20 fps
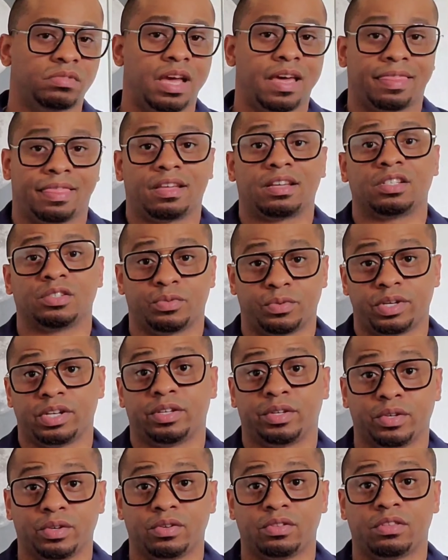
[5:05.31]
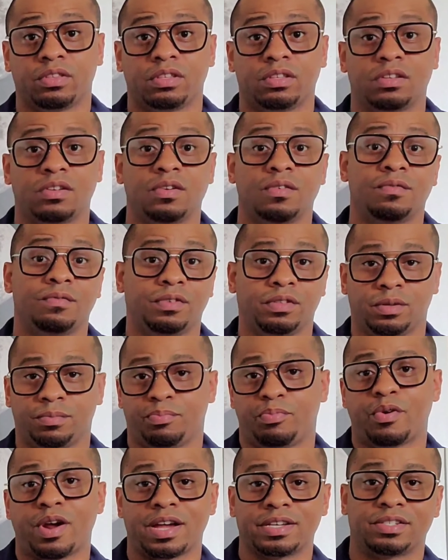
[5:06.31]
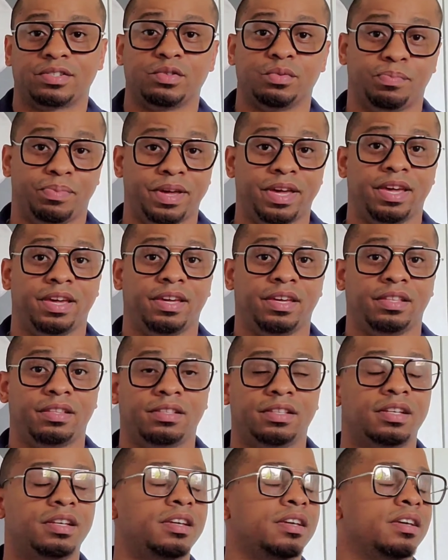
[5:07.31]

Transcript: I think it's really good for the price you're paying.